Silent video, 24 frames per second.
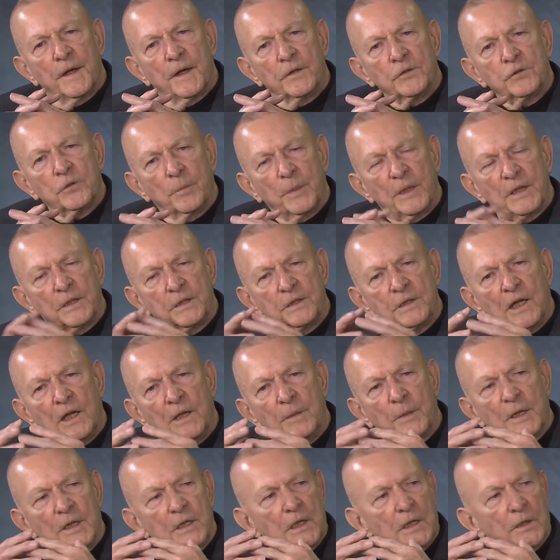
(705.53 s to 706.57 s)
So by the
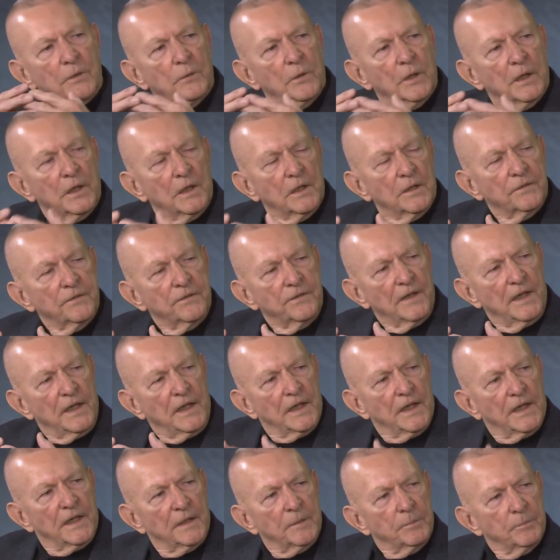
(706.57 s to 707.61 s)
time I got ready to
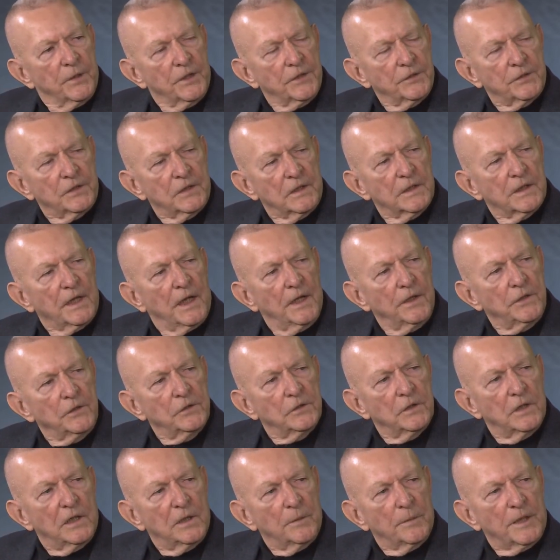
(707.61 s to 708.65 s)
fly, basically I
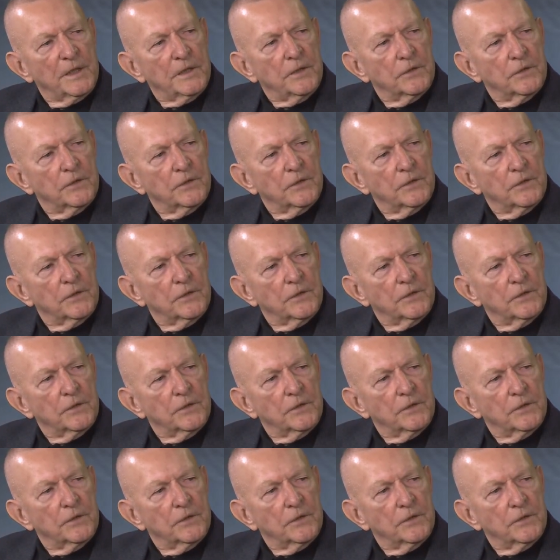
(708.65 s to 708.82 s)
knew how my